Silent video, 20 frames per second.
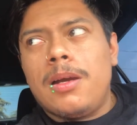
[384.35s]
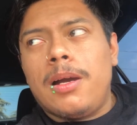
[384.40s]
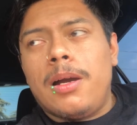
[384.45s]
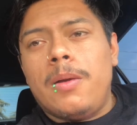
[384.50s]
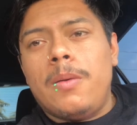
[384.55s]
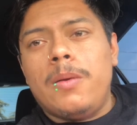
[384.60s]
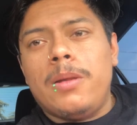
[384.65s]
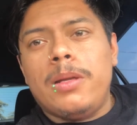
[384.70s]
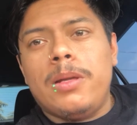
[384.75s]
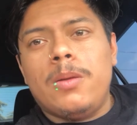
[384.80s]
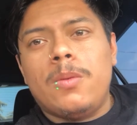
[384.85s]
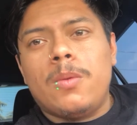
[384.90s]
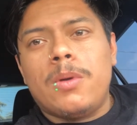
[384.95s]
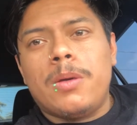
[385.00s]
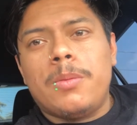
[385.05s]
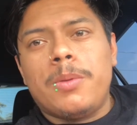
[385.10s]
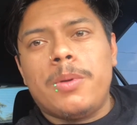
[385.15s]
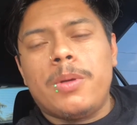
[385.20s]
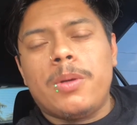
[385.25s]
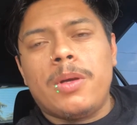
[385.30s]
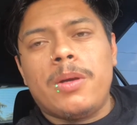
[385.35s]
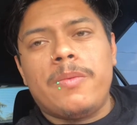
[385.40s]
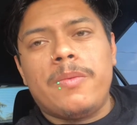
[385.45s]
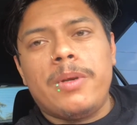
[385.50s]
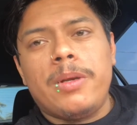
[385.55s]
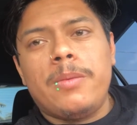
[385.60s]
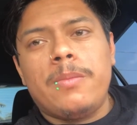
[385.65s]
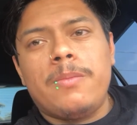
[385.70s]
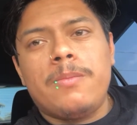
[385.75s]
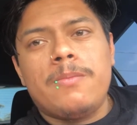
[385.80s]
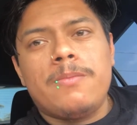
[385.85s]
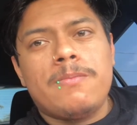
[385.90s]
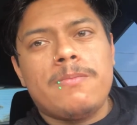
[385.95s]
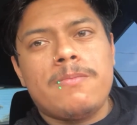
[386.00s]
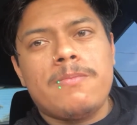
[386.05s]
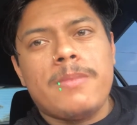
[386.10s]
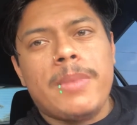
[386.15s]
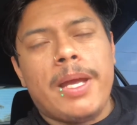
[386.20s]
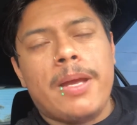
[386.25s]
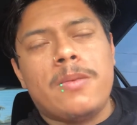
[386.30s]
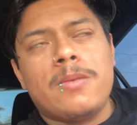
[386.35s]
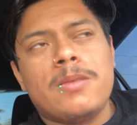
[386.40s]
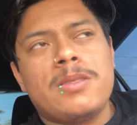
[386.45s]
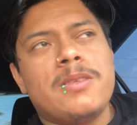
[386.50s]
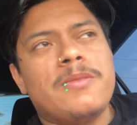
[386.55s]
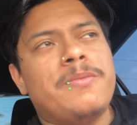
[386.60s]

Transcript: I really do want to put every ounce